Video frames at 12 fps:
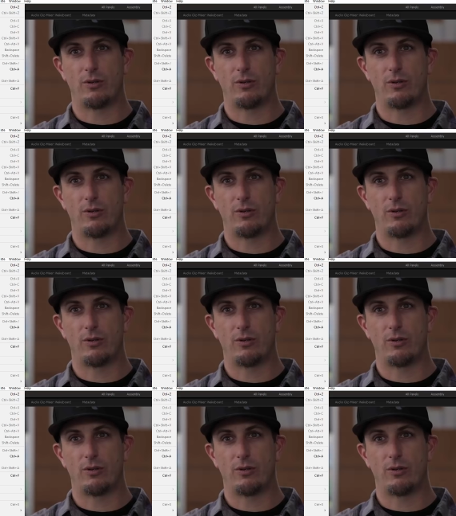
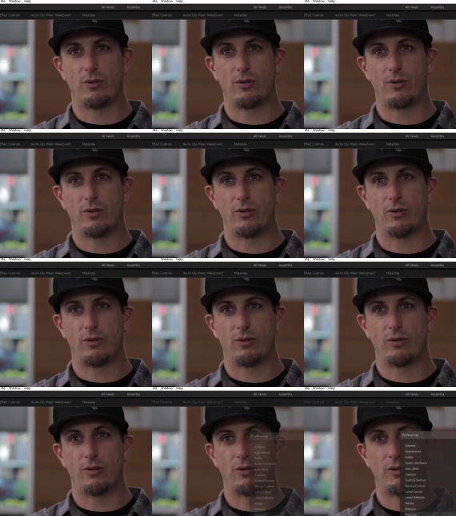
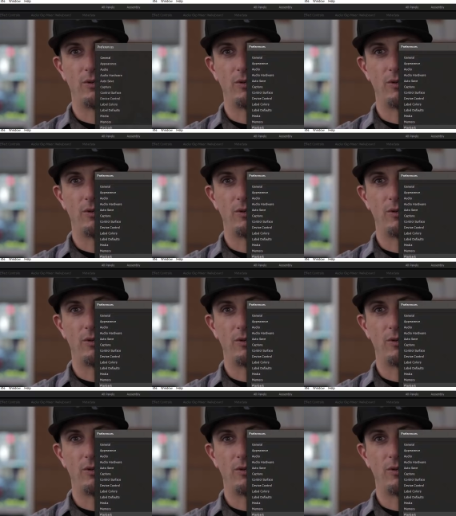
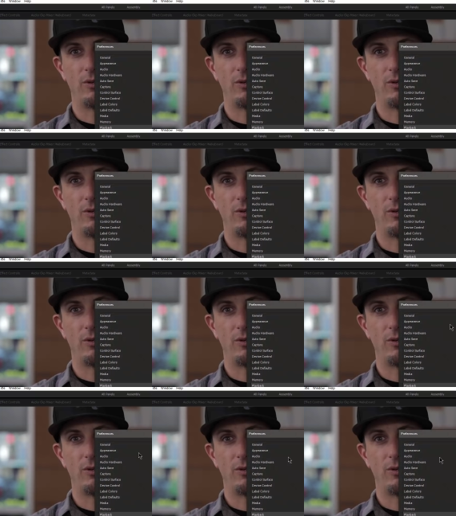[no speech]